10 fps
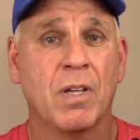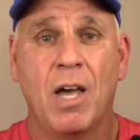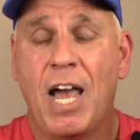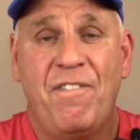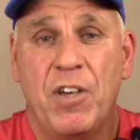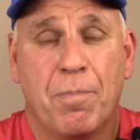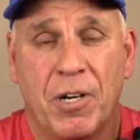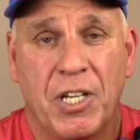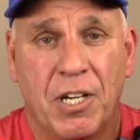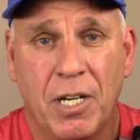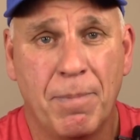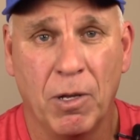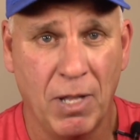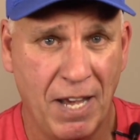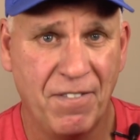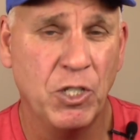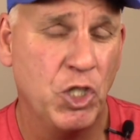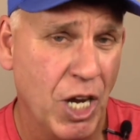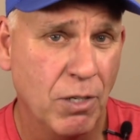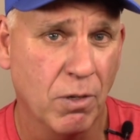I feel pretty good about life in
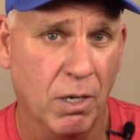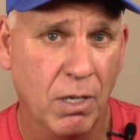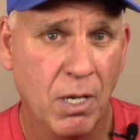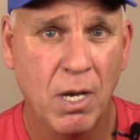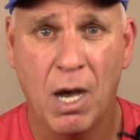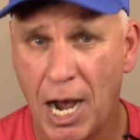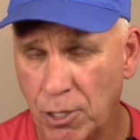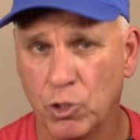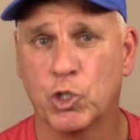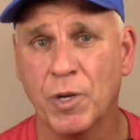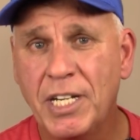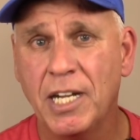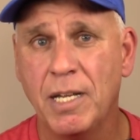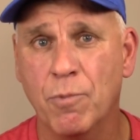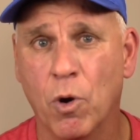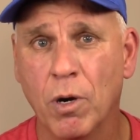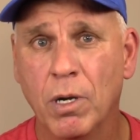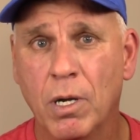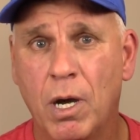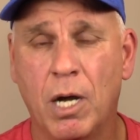general. I don't drink anymore
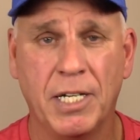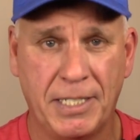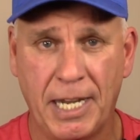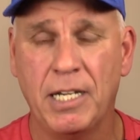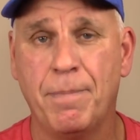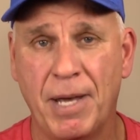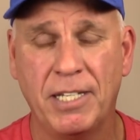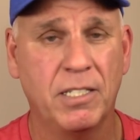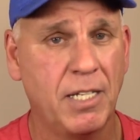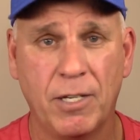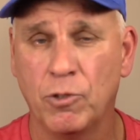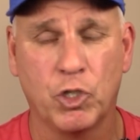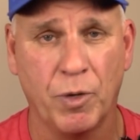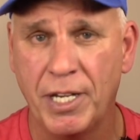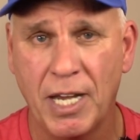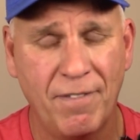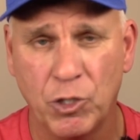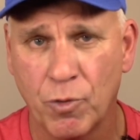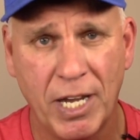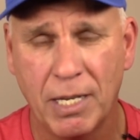on a daily basis. I don't drink. I haven't
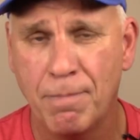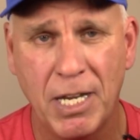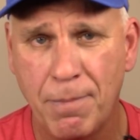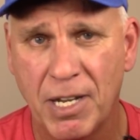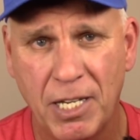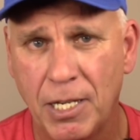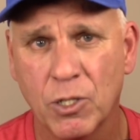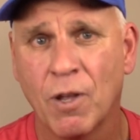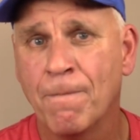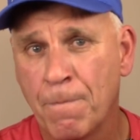drank in many, many years.